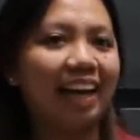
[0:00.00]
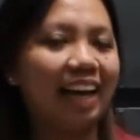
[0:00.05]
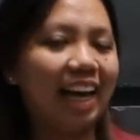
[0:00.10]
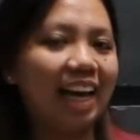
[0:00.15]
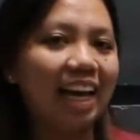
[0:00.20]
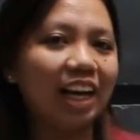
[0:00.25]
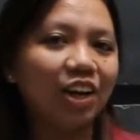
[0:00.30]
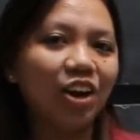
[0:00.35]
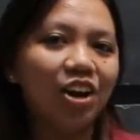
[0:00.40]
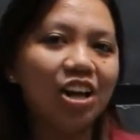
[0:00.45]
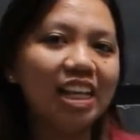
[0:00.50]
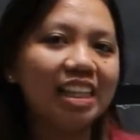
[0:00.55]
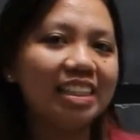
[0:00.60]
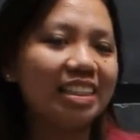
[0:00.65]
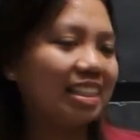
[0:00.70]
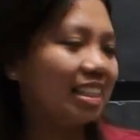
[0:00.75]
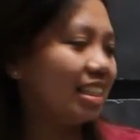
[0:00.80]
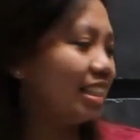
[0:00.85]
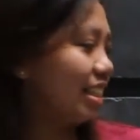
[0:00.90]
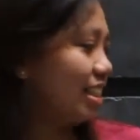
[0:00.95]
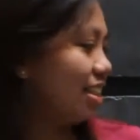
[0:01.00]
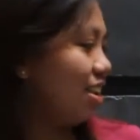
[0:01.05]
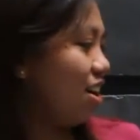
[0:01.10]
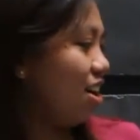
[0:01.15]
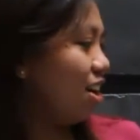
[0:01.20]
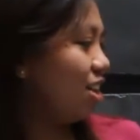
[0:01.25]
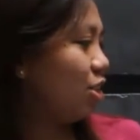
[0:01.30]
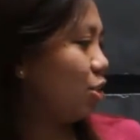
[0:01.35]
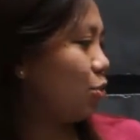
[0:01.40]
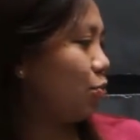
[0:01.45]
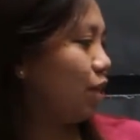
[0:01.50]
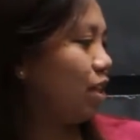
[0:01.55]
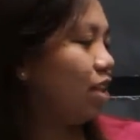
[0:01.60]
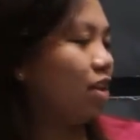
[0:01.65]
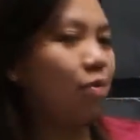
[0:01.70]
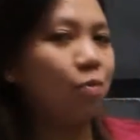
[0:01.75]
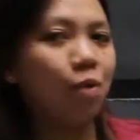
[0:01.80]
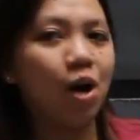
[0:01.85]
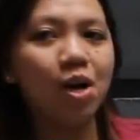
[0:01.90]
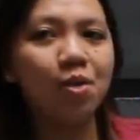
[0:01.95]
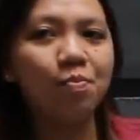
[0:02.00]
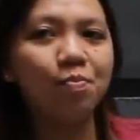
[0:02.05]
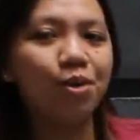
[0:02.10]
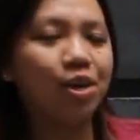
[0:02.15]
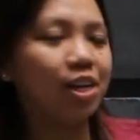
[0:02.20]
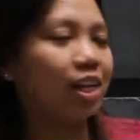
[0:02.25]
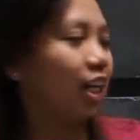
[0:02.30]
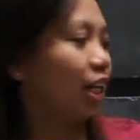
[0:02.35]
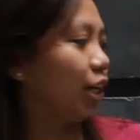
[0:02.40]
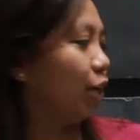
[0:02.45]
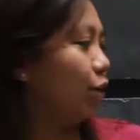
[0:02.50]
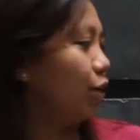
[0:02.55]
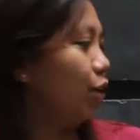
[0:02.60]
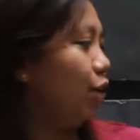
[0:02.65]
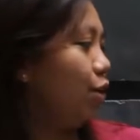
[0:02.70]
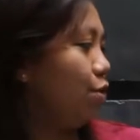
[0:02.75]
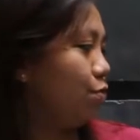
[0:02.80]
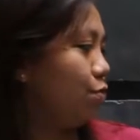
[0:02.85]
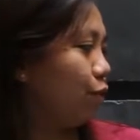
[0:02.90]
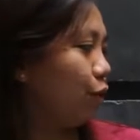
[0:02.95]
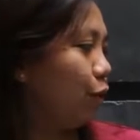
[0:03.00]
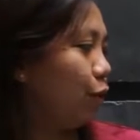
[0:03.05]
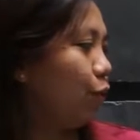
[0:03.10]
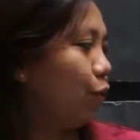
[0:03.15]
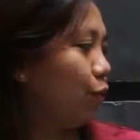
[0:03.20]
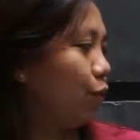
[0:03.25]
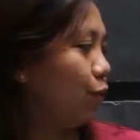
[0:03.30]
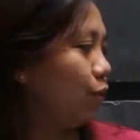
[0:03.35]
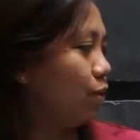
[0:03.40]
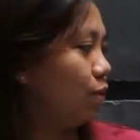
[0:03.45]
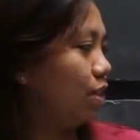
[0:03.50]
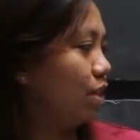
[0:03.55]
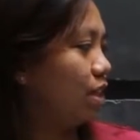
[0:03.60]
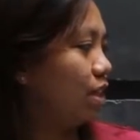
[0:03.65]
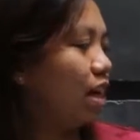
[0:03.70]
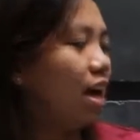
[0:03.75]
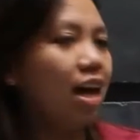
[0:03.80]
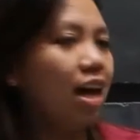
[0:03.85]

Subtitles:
Glycolysis starts with a 1 molecule of glucose.